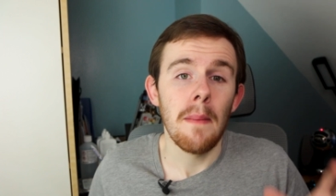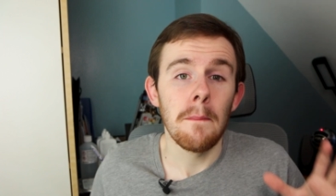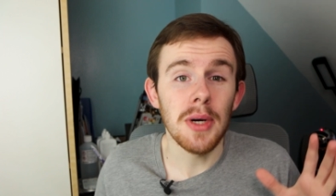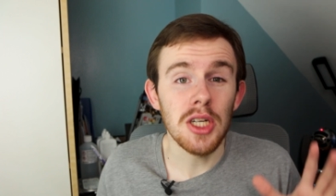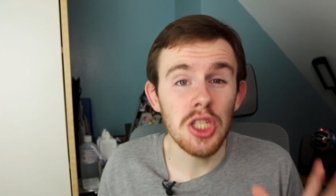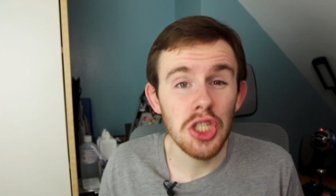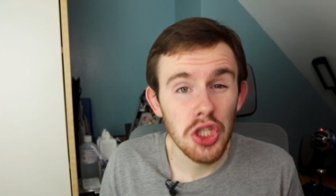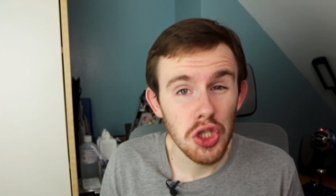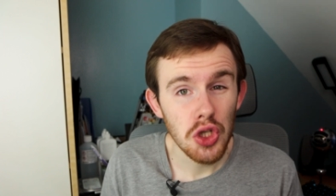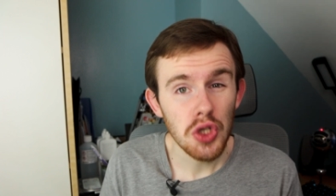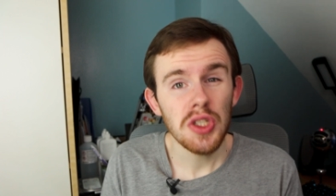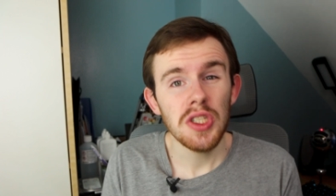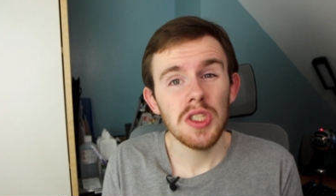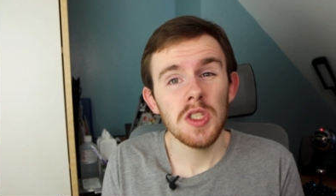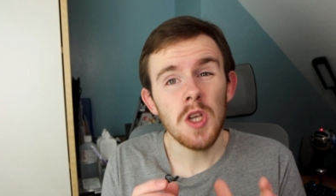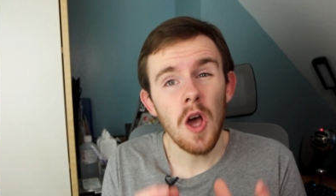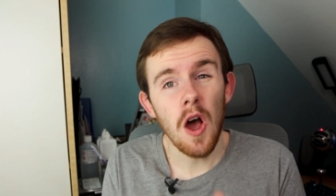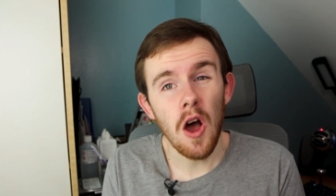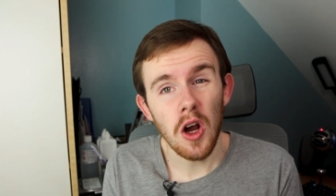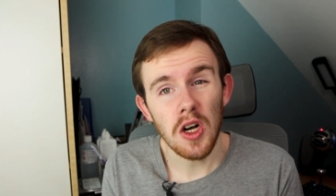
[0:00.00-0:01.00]
But
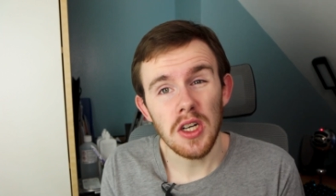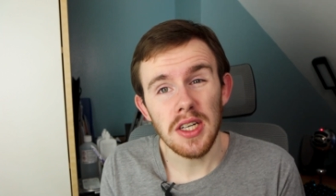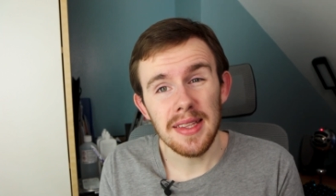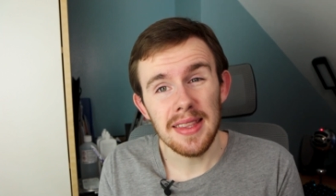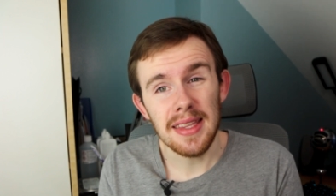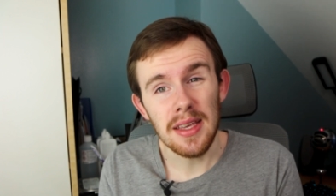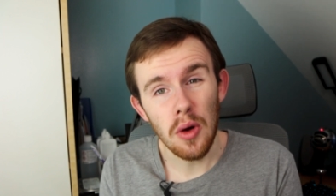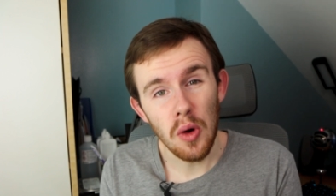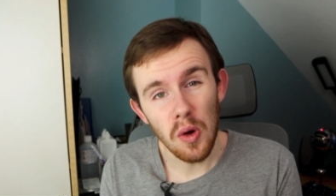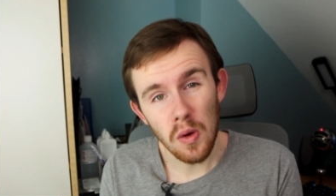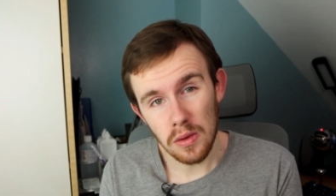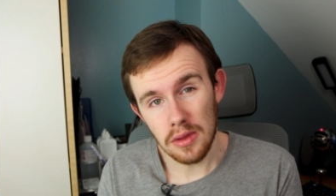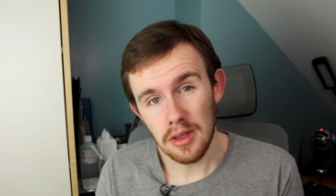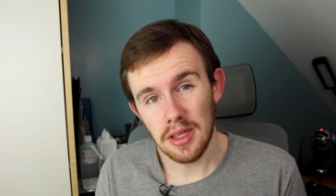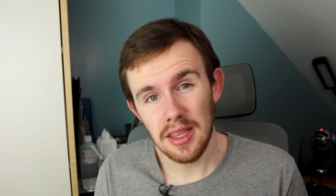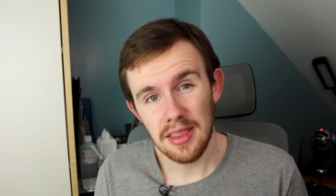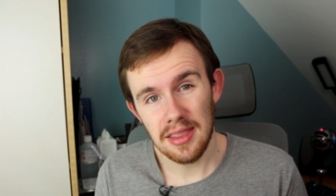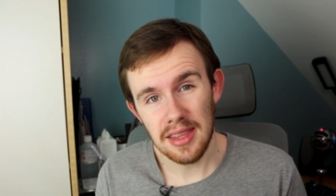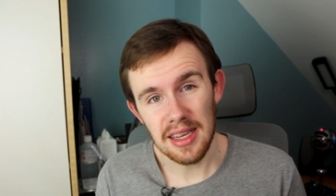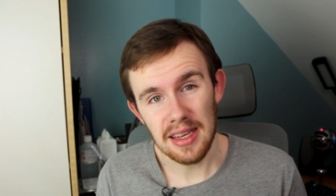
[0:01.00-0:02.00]
students aren't the
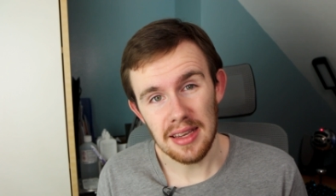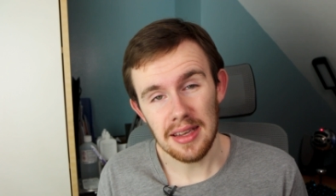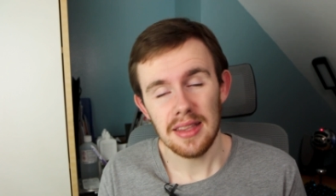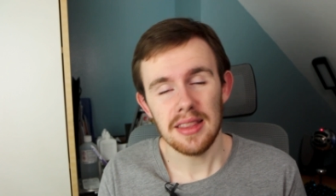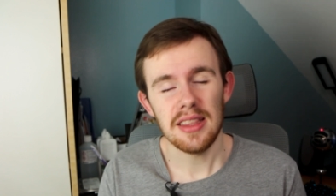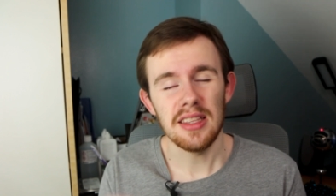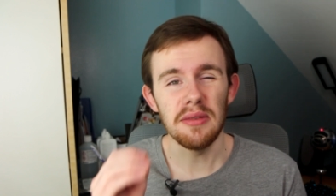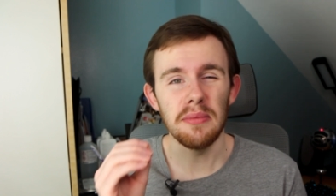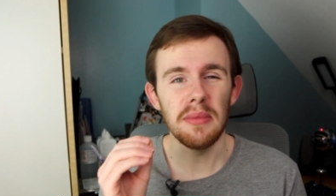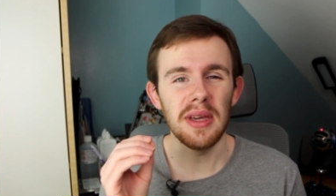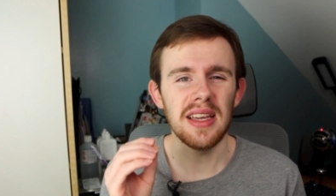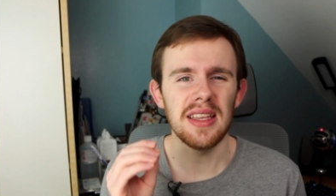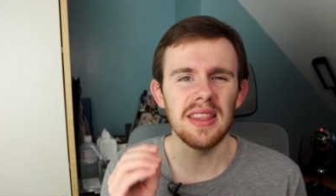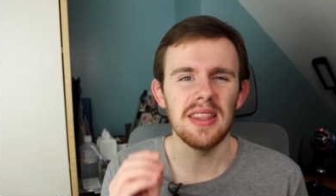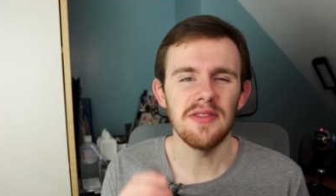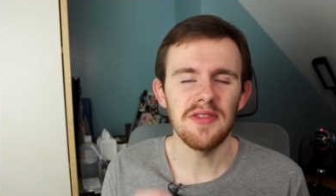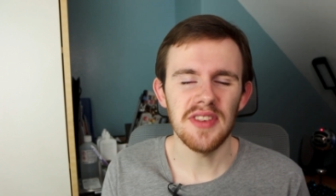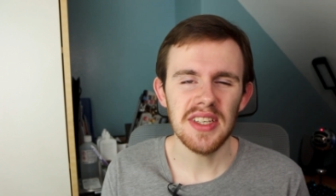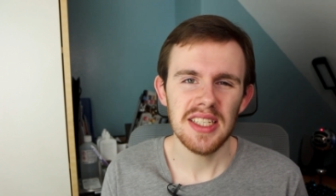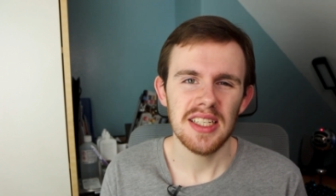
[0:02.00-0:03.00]
only thing that make
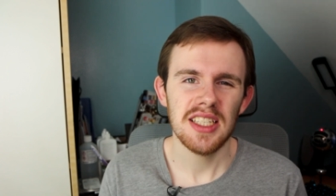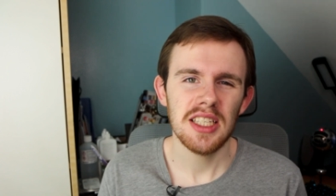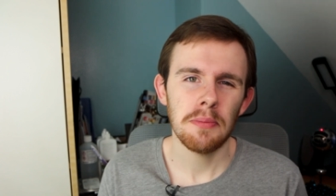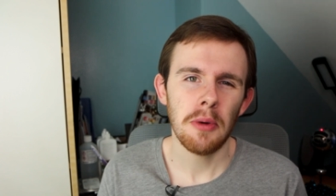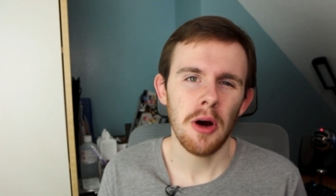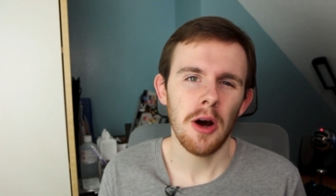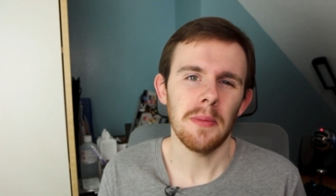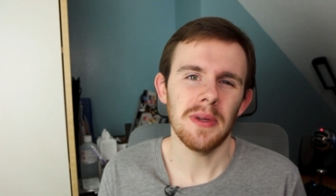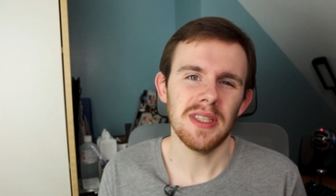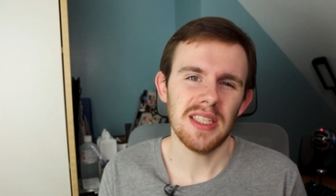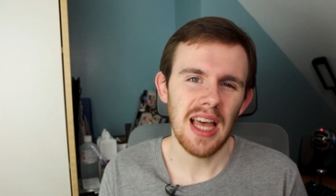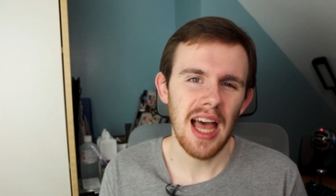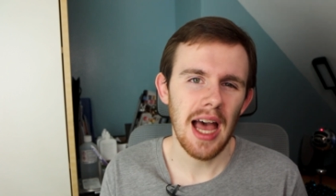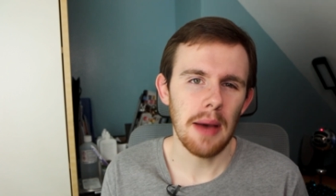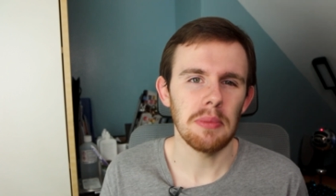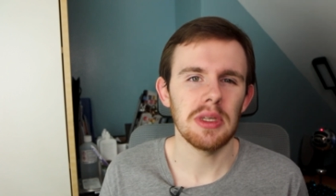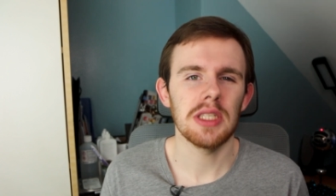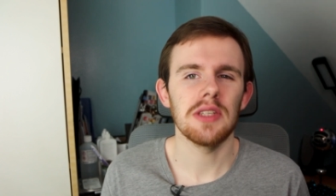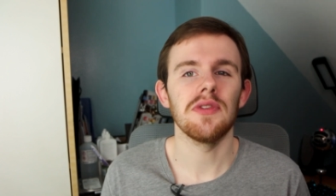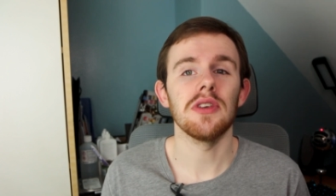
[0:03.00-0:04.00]
the physics department's
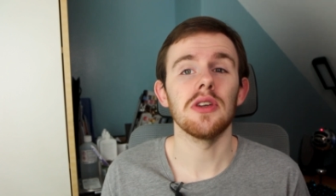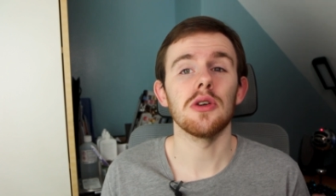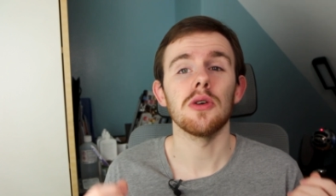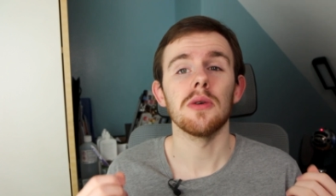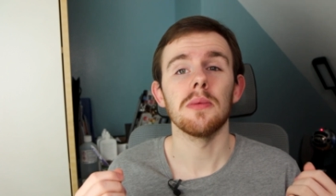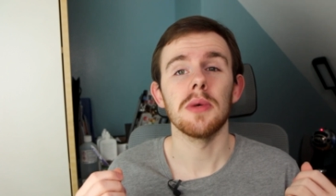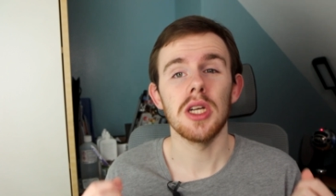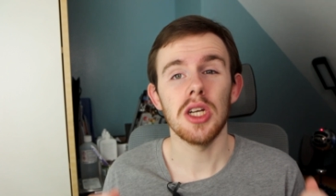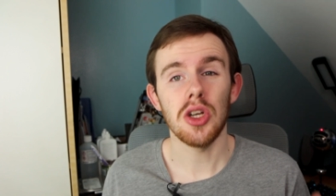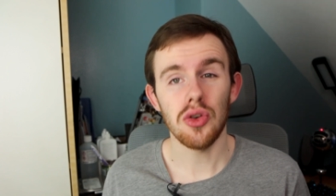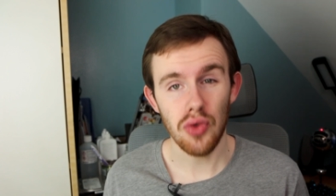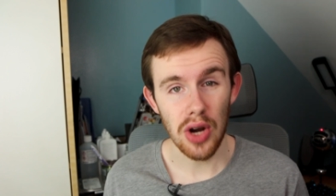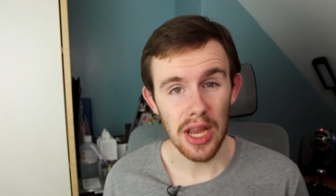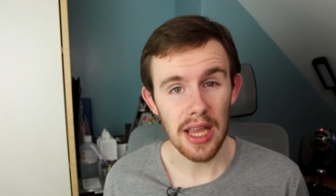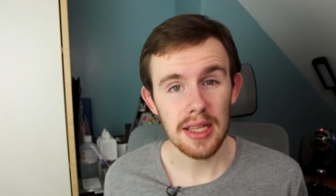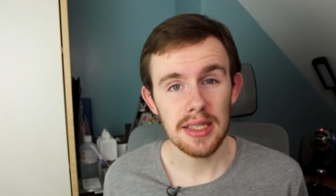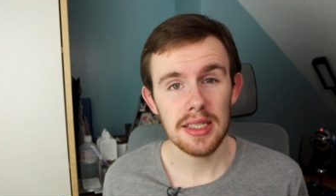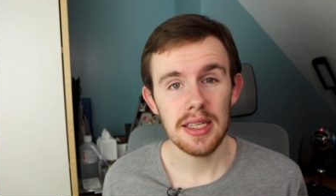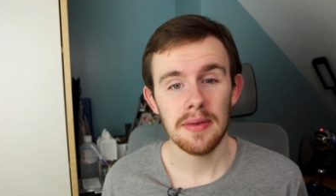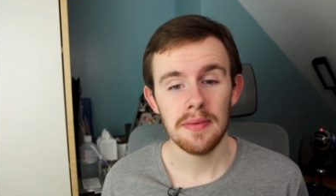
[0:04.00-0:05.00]
atmosphere
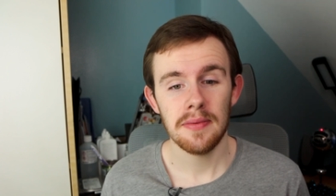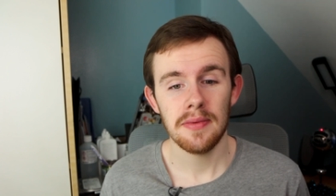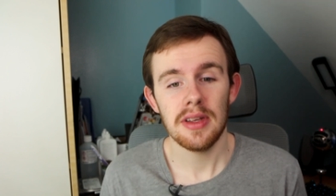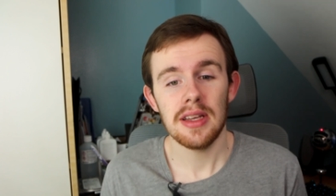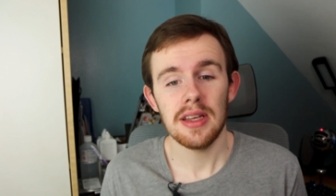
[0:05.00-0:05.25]
great.